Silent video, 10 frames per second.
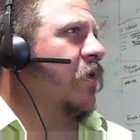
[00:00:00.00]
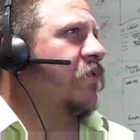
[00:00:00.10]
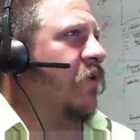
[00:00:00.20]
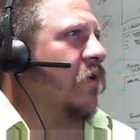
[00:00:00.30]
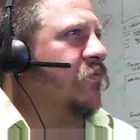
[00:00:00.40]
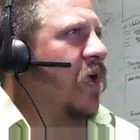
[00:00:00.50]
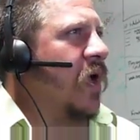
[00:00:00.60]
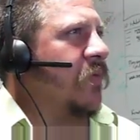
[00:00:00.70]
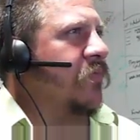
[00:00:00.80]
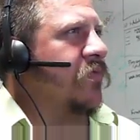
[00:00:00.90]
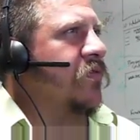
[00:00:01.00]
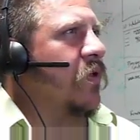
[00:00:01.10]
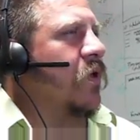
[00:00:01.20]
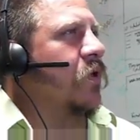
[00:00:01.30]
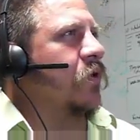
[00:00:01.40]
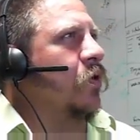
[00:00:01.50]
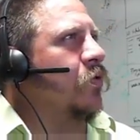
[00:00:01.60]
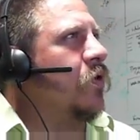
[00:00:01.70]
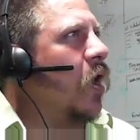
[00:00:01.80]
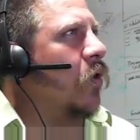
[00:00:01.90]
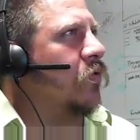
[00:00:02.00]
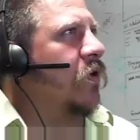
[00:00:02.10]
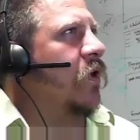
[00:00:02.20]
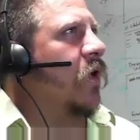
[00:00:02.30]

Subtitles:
Sometimes you don't.